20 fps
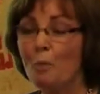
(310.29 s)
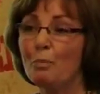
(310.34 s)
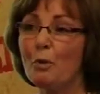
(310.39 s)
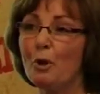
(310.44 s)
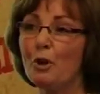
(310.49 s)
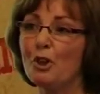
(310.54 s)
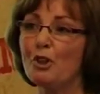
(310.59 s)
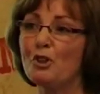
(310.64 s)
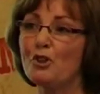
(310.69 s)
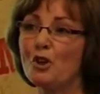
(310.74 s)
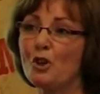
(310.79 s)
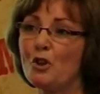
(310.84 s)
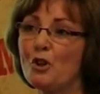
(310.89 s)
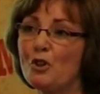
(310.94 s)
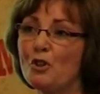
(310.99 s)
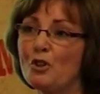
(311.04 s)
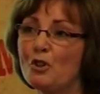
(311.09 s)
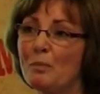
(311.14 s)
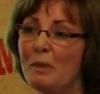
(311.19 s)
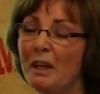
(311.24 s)
But it
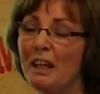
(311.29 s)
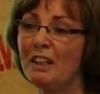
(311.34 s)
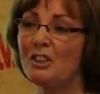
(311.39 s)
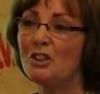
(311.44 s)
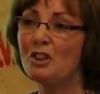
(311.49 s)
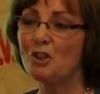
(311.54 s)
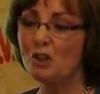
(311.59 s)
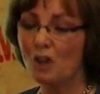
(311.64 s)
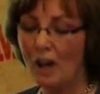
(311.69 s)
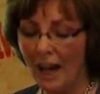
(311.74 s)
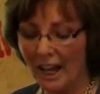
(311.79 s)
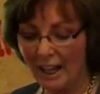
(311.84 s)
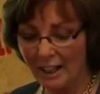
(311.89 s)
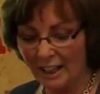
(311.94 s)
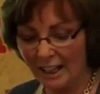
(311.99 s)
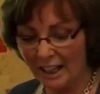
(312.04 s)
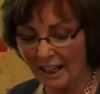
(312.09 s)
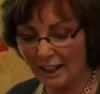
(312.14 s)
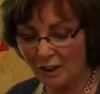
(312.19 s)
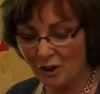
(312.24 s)
does mean to try
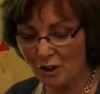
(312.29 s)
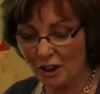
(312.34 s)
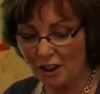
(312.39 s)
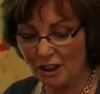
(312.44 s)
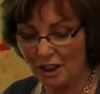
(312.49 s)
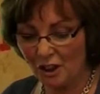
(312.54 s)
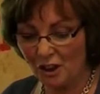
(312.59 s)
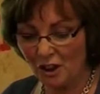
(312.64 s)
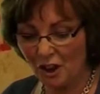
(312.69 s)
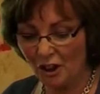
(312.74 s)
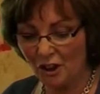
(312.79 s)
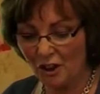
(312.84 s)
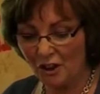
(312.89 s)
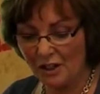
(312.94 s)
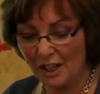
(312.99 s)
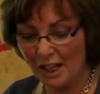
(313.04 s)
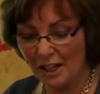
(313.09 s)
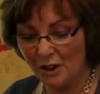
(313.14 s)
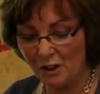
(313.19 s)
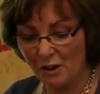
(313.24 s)
to enter into each
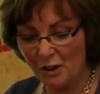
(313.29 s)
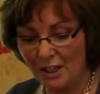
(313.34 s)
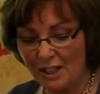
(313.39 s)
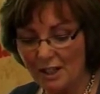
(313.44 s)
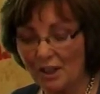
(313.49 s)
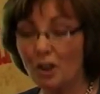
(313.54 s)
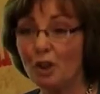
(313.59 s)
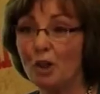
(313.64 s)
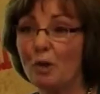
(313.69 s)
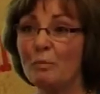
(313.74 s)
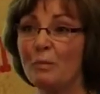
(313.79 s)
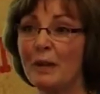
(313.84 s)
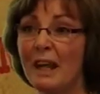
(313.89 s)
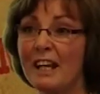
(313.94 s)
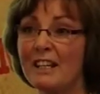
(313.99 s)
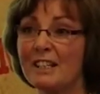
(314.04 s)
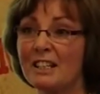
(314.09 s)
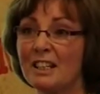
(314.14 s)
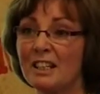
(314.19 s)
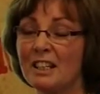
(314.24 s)
other's histories and
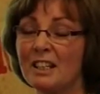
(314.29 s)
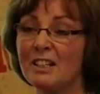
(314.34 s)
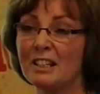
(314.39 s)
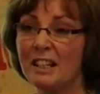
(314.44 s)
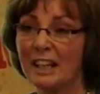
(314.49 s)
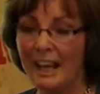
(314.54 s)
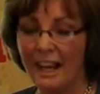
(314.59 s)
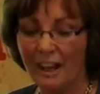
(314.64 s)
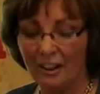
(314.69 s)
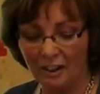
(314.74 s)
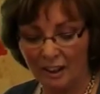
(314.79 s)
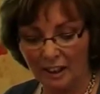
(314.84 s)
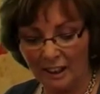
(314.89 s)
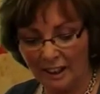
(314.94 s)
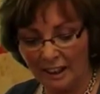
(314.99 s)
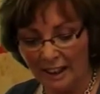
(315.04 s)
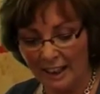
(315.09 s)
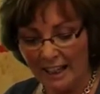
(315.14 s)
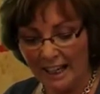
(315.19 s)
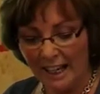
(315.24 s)
complexities together.
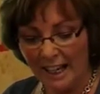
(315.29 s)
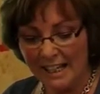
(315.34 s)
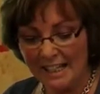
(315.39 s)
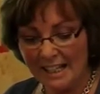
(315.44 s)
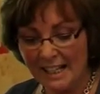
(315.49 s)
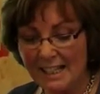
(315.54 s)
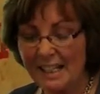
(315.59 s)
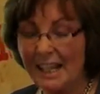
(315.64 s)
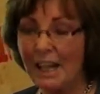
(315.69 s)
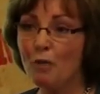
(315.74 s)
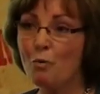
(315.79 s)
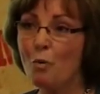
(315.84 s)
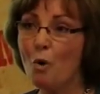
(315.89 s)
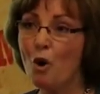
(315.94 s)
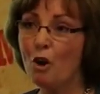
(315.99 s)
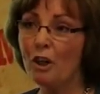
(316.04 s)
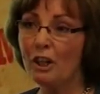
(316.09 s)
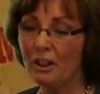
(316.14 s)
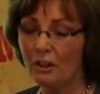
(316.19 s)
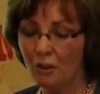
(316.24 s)
As I say,
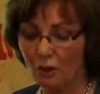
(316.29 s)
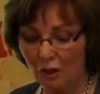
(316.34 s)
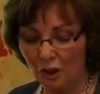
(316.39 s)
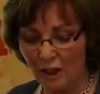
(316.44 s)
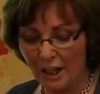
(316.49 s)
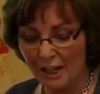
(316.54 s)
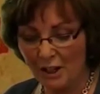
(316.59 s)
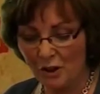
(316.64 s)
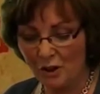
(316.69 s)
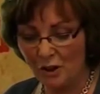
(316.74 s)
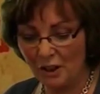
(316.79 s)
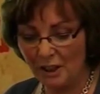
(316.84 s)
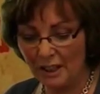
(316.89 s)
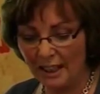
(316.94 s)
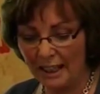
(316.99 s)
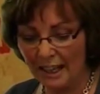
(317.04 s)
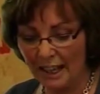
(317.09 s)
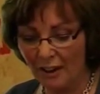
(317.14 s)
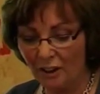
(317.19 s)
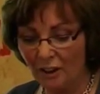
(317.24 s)
walking through history
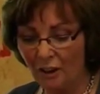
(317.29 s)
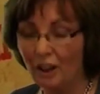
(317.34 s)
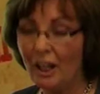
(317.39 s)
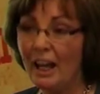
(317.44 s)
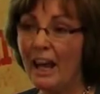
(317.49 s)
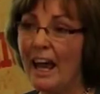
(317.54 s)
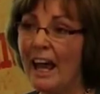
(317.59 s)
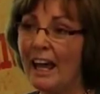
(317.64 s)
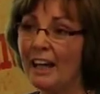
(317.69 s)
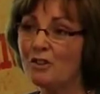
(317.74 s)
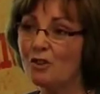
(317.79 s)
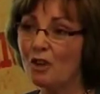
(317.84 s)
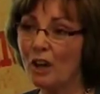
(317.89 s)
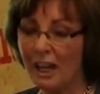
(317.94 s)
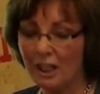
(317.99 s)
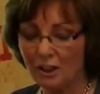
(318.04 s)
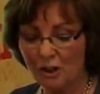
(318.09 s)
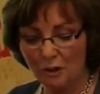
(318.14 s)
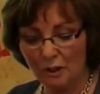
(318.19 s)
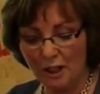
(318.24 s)
together and
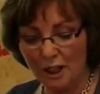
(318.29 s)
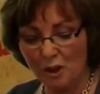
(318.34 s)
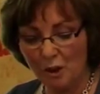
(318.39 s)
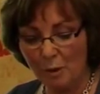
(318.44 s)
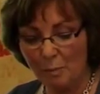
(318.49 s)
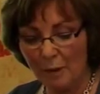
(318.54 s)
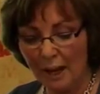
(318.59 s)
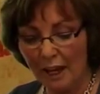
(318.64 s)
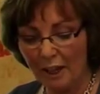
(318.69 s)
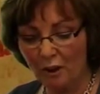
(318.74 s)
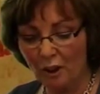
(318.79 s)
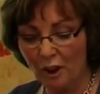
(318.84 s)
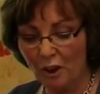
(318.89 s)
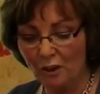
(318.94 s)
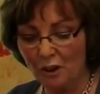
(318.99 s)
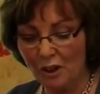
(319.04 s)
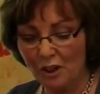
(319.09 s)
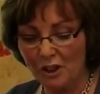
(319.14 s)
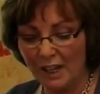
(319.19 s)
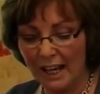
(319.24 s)
trying to reach a better
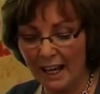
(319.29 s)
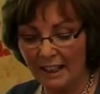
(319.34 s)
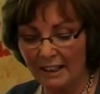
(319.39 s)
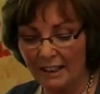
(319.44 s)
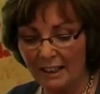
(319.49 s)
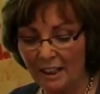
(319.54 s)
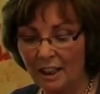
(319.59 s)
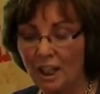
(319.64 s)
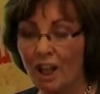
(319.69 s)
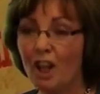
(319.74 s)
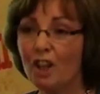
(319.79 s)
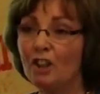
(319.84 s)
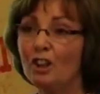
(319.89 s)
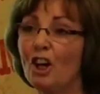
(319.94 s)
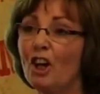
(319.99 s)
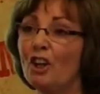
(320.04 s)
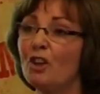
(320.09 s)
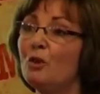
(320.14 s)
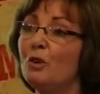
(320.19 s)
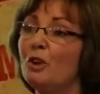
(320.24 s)
understanding,
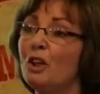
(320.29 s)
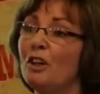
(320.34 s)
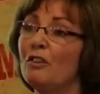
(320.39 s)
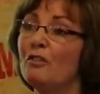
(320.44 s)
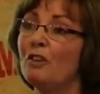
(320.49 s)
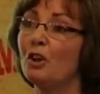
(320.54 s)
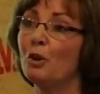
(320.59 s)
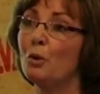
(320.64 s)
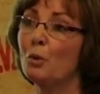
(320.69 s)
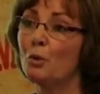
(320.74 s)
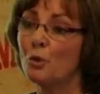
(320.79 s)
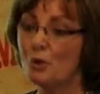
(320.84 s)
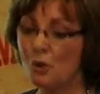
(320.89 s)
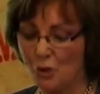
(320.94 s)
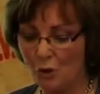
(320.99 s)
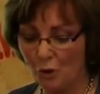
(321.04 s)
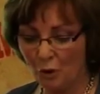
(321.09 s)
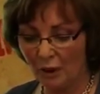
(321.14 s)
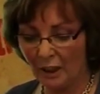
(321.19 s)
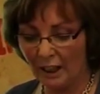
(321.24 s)
not only of our own
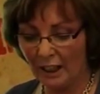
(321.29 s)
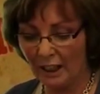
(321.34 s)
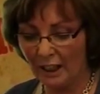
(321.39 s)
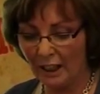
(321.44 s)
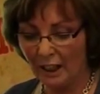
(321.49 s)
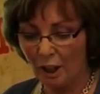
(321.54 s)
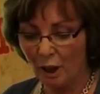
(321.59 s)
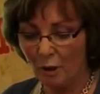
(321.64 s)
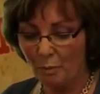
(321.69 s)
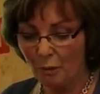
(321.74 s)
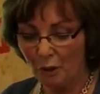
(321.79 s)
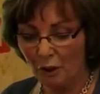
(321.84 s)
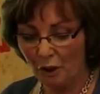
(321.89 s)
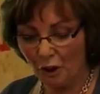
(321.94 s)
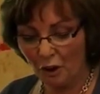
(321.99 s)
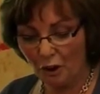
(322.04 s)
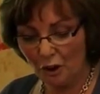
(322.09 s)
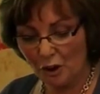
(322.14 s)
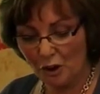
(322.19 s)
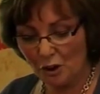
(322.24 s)
story, but the
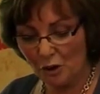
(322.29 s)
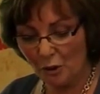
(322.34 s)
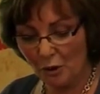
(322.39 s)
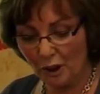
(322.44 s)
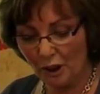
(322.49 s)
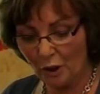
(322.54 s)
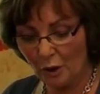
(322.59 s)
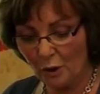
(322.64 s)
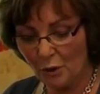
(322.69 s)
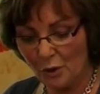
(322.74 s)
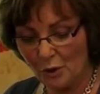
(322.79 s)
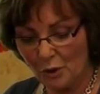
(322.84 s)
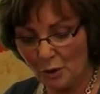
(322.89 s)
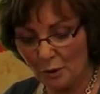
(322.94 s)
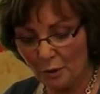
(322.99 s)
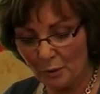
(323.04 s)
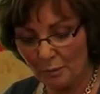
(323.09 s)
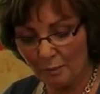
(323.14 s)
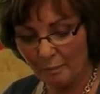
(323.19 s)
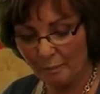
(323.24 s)
other story
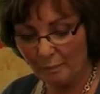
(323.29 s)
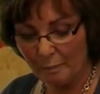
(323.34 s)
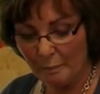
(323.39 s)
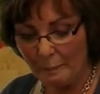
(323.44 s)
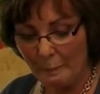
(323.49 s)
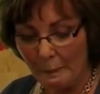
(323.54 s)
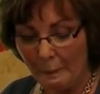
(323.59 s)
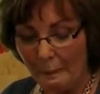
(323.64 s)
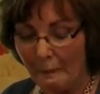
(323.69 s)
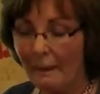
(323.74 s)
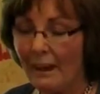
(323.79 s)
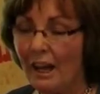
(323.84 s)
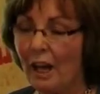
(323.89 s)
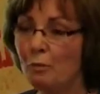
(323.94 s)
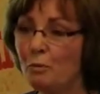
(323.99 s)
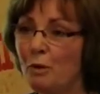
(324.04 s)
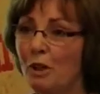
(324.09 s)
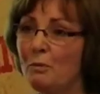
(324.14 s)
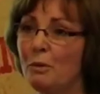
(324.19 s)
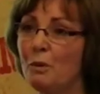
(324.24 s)
also.
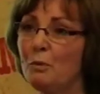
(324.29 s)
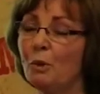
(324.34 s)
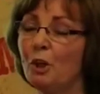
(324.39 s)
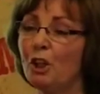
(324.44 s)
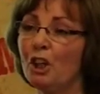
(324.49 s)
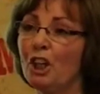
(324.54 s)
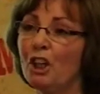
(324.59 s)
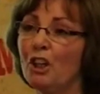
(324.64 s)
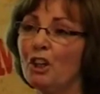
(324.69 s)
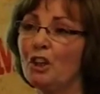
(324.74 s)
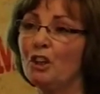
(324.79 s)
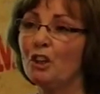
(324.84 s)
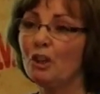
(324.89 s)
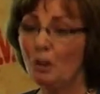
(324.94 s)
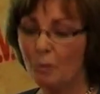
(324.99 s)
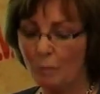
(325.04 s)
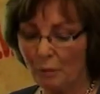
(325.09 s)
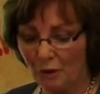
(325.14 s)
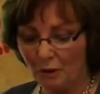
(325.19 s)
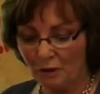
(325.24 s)
And we've been working on a
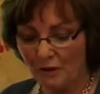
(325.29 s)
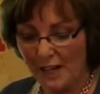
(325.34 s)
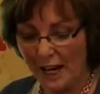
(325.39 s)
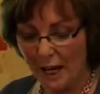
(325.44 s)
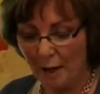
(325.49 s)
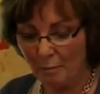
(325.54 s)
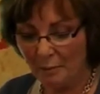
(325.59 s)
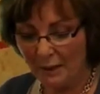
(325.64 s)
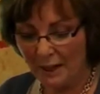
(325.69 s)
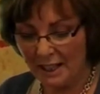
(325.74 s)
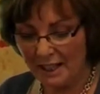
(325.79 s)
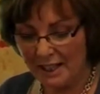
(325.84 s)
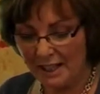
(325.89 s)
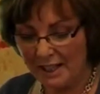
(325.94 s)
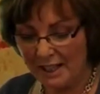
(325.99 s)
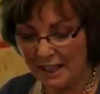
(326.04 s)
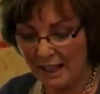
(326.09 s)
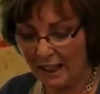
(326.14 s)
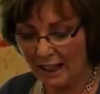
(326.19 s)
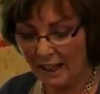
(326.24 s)
number of
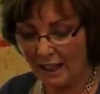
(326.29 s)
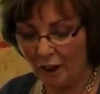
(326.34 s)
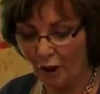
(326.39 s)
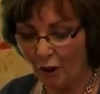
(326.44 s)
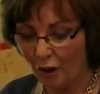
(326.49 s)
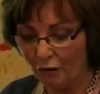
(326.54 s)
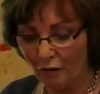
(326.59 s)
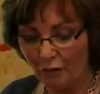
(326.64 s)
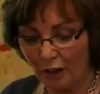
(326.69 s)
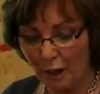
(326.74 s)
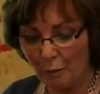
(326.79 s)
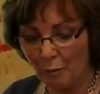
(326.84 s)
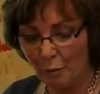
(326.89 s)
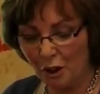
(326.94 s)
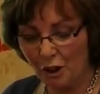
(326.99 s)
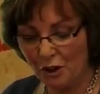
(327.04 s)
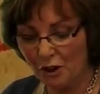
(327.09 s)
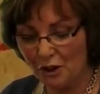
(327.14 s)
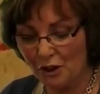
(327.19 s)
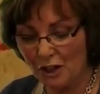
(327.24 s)
templates or
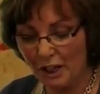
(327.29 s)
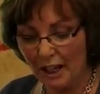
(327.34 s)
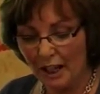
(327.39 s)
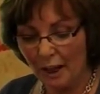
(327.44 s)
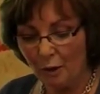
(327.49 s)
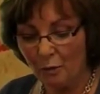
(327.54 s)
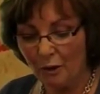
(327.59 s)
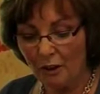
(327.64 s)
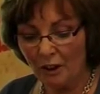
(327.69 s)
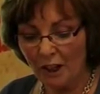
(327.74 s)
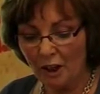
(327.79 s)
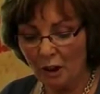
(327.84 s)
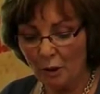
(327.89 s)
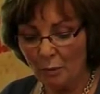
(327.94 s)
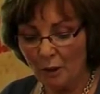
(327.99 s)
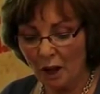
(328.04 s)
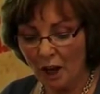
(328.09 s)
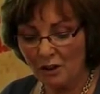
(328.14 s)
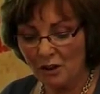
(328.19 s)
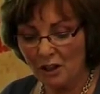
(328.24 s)
frameworks within the
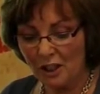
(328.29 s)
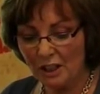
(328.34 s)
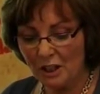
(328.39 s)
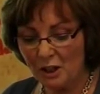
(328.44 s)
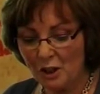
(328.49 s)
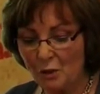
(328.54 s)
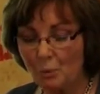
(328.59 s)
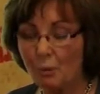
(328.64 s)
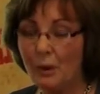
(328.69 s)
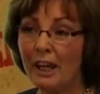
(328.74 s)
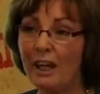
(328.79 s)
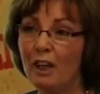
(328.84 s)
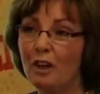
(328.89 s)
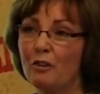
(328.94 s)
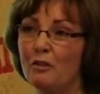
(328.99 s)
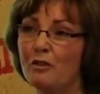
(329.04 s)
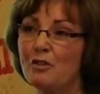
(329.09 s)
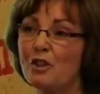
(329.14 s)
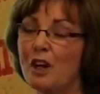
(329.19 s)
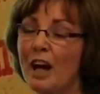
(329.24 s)
project as a way
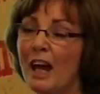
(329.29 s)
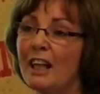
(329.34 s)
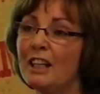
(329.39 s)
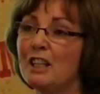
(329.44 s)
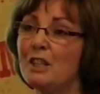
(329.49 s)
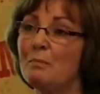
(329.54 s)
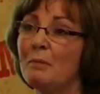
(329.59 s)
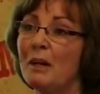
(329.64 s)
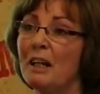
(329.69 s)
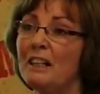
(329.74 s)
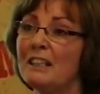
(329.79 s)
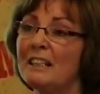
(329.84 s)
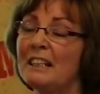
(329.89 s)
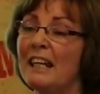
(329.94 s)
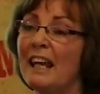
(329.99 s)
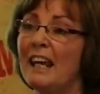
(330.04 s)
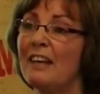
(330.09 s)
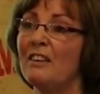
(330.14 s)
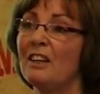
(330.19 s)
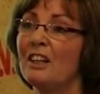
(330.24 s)
of trying to build
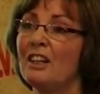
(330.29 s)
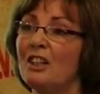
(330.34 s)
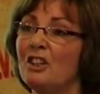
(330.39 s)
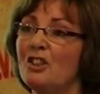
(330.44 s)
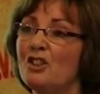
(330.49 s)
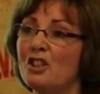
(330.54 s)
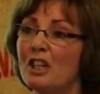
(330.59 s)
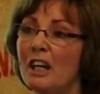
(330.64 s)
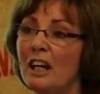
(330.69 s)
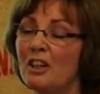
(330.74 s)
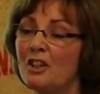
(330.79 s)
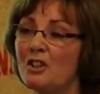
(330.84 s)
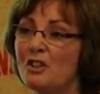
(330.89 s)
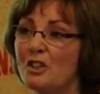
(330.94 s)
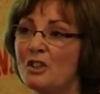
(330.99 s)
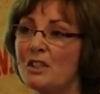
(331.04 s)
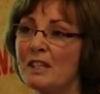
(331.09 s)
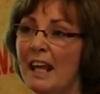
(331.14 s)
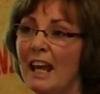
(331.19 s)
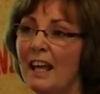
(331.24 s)
an ethical and shared
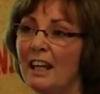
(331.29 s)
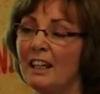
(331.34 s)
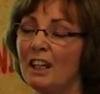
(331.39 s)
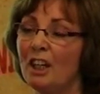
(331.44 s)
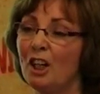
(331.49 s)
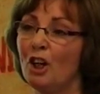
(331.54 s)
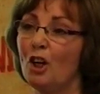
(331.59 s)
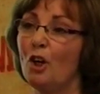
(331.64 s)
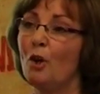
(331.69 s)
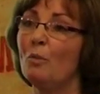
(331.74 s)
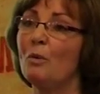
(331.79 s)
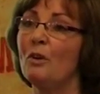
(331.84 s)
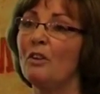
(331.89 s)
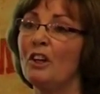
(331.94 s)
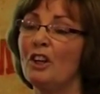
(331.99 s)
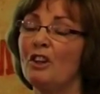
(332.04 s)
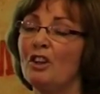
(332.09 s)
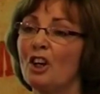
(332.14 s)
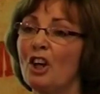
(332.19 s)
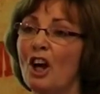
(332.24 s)
society
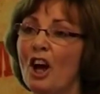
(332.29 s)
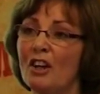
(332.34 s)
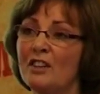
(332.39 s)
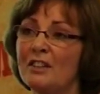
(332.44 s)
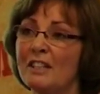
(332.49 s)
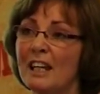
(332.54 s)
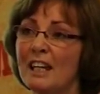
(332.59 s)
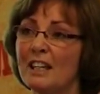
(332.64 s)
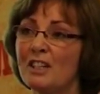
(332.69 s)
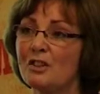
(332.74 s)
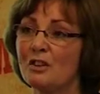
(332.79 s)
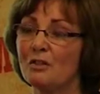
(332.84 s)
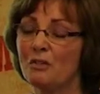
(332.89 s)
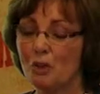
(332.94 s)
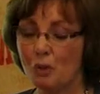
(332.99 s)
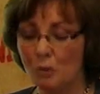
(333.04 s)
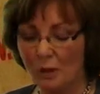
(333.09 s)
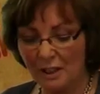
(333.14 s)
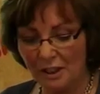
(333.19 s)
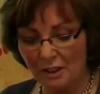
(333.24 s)
within the context of the
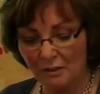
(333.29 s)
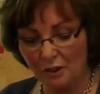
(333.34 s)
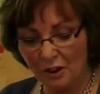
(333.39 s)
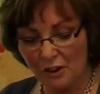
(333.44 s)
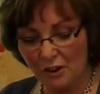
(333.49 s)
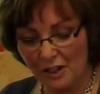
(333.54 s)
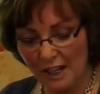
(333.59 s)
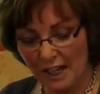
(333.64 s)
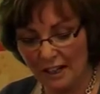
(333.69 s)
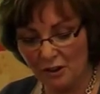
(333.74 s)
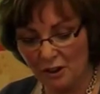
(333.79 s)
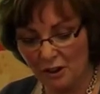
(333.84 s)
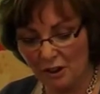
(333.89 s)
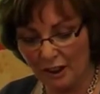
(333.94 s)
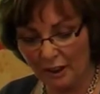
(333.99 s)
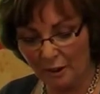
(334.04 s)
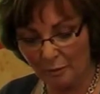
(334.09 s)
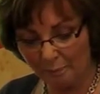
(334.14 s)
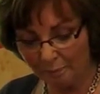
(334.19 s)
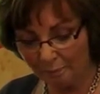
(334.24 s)
21st
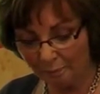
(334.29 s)
century.